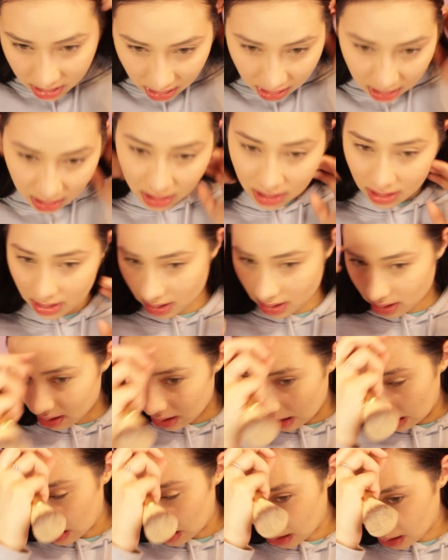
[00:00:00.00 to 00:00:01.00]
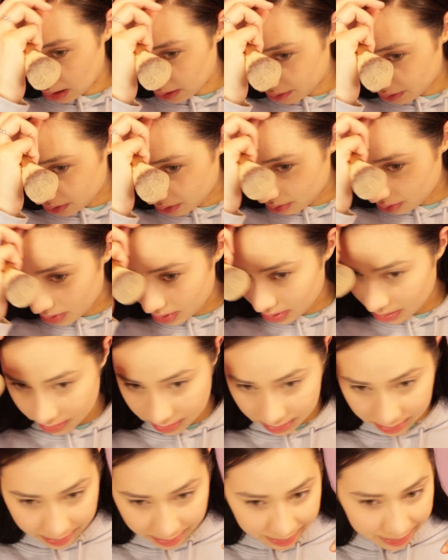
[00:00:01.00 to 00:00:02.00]
like getting everywhere.
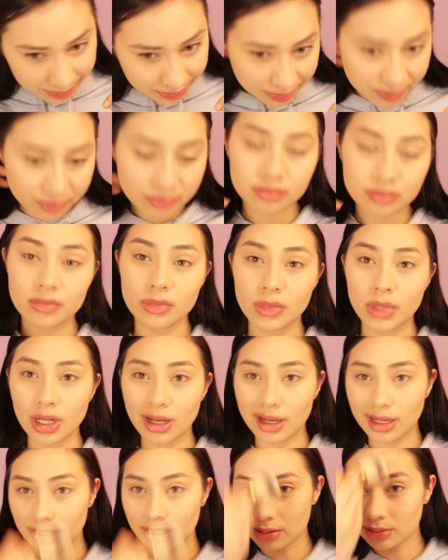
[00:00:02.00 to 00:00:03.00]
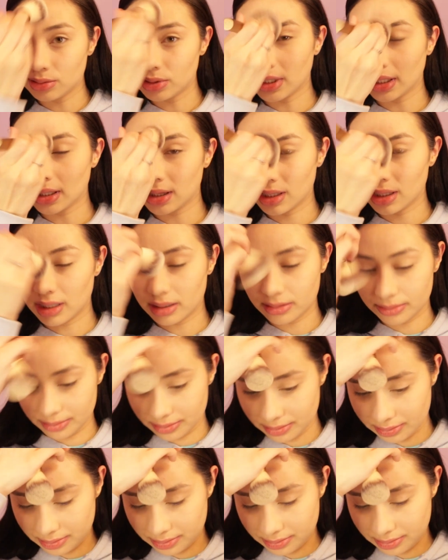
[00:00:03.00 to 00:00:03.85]
I don't like that.